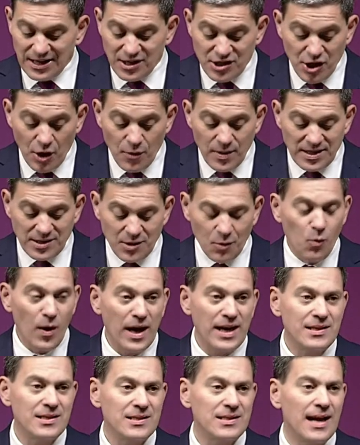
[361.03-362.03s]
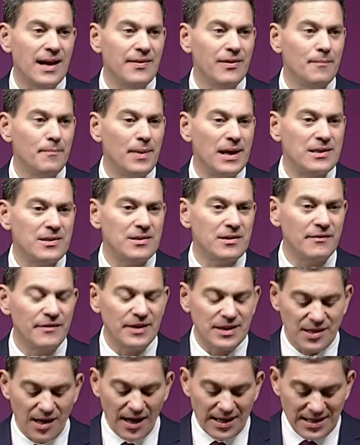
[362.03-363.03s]
and so is the West and the best
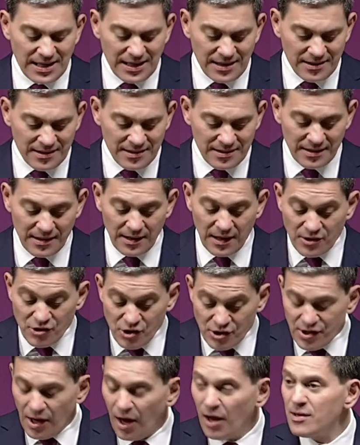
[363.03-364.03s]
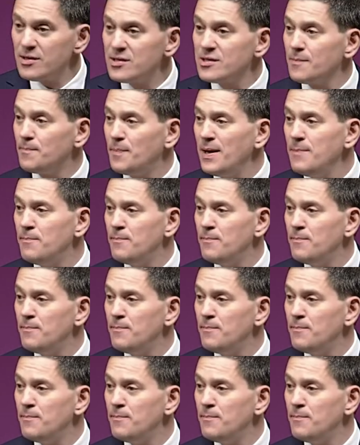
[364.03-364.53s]
of its ideas. Just ask the